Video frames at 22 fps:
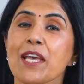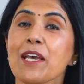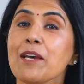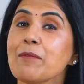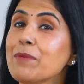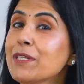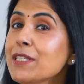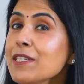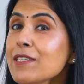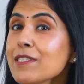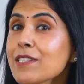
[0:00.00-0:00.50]

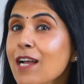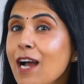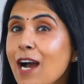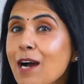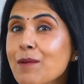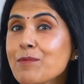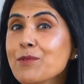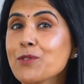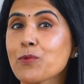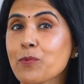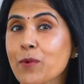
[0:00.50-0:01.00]
But it
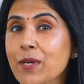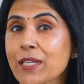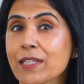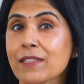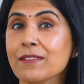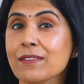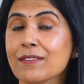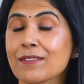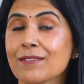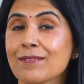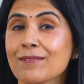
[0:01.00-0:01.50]
comes
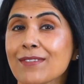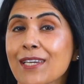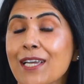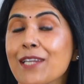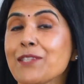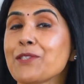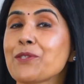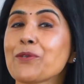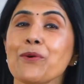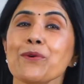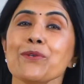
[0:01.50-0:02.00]
with
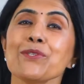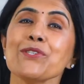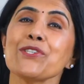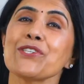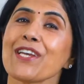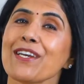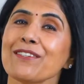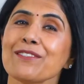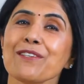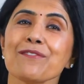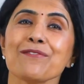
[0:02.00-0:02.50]
its own
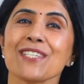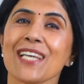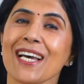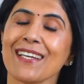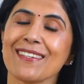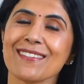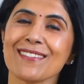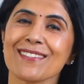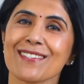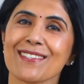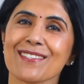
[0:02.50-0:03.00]
share of
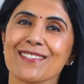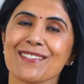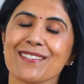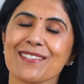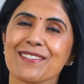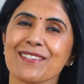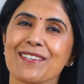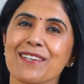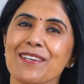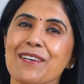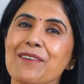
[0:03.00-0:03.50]

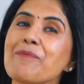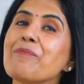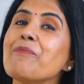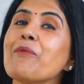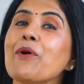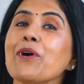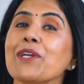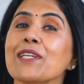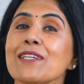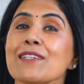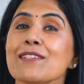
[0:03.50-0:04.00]
challenges.
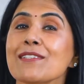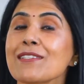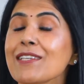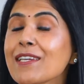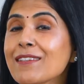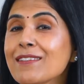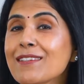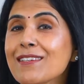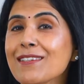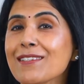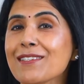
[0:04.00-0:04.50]
Morning
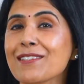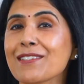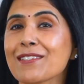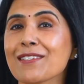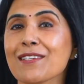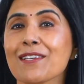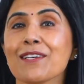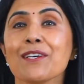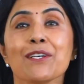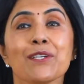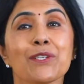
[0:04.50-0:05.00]

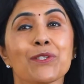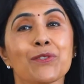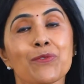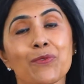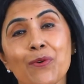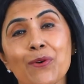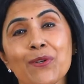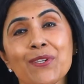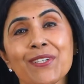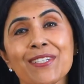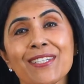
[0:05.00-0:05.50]
sickness,
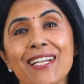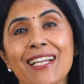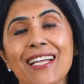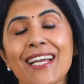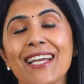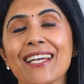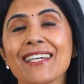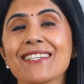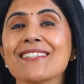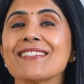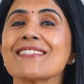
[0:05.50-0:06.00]
swollen
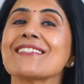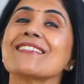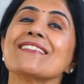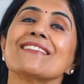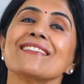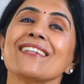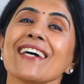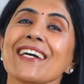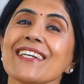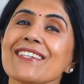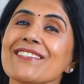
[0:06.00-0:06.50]
legs,
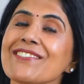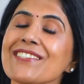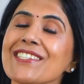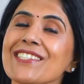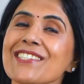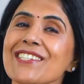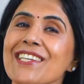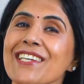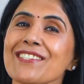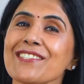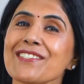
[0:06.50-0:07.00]
dietary
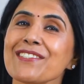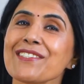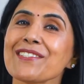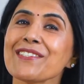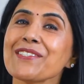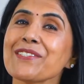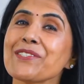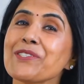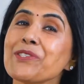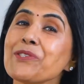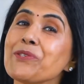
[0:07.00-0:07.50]

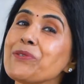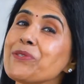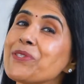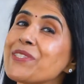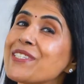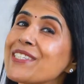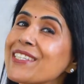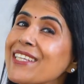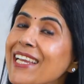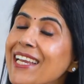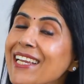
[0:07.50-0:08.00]
changes to
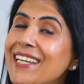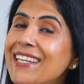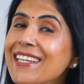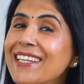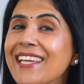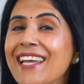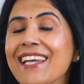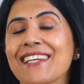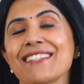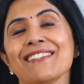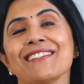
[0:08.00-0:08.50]

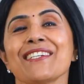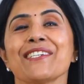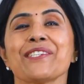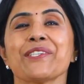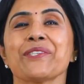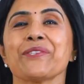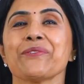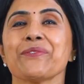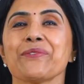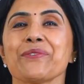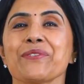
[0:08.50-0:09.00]
skincare
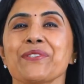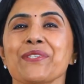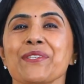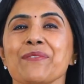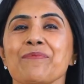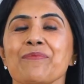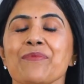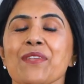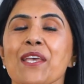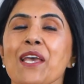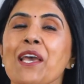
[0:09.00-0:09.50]

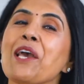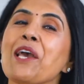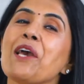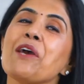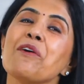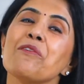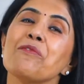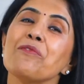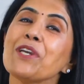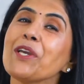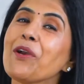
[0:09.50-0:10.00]
issues.
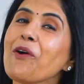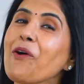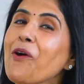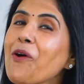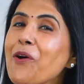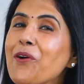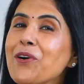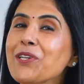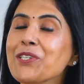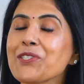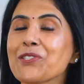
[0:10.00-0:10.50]
We
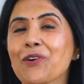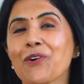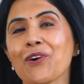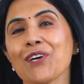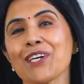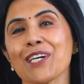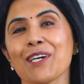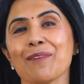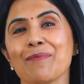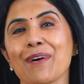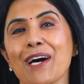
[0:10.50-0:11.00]
all
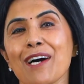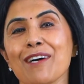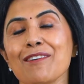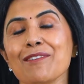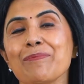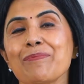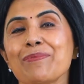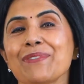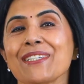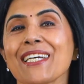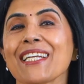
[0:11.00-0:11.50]
talk
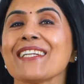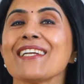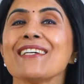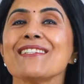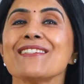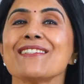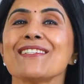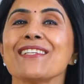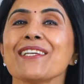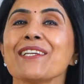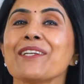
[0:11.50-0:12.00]
about
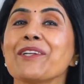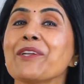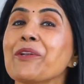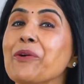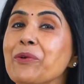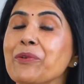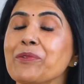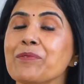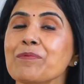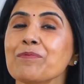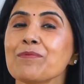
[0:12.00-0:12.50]
pregnancy
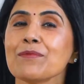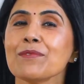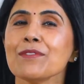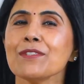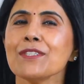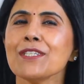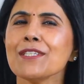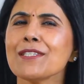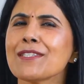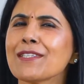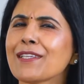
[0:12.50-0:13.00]
glow.
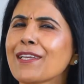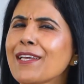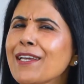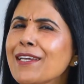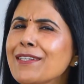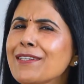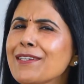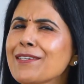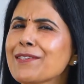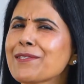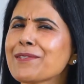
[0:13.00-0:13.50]
The
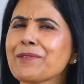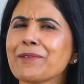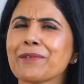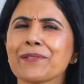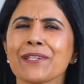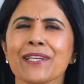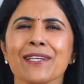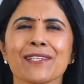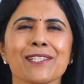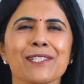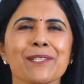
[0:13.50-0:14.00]
skin is
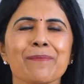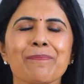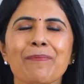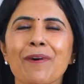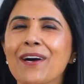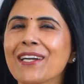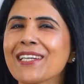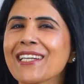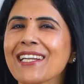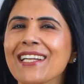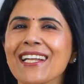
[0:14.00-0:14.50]
looking
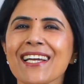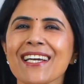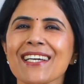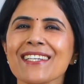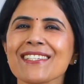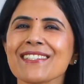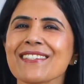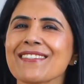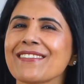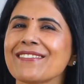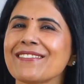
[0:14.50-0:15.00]

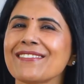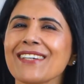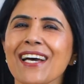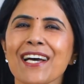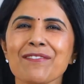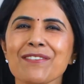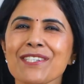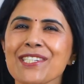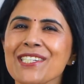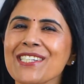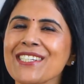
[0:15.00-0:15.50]
spotless,
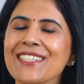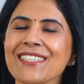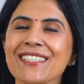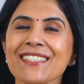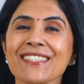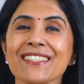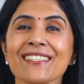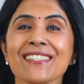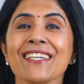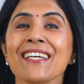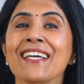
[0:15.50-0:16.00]

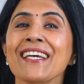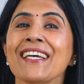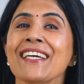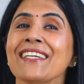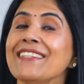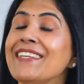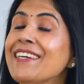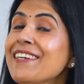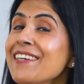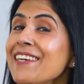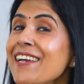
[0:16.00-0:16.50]
ravishing,
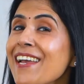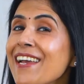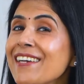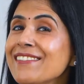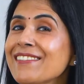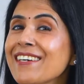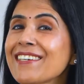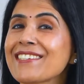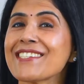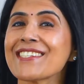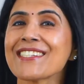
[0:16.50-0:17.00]
the hair
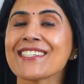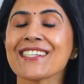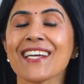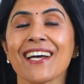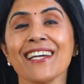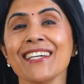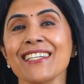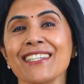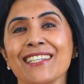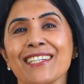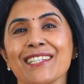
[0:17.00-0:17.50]
are
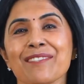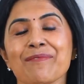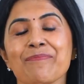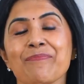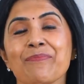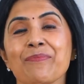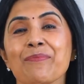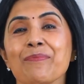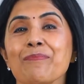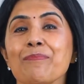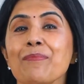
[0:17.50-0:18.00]
shining.
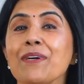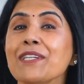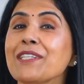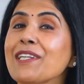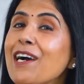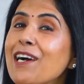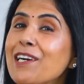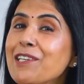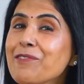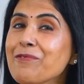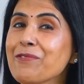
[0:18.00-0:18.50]
But
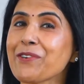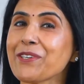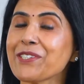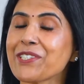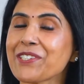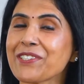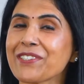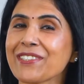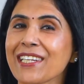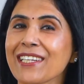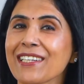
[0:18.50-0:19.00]

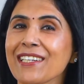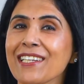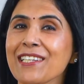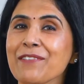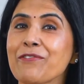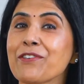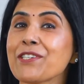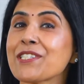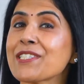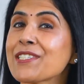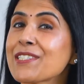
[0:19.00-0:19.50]
unfortunately
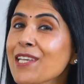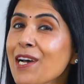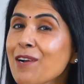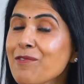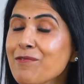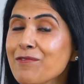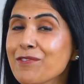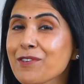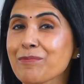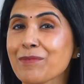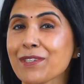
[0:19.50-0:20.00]
for
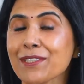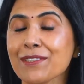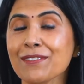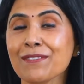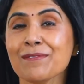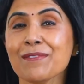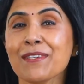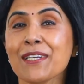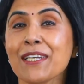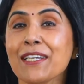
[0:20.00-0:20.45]
some women,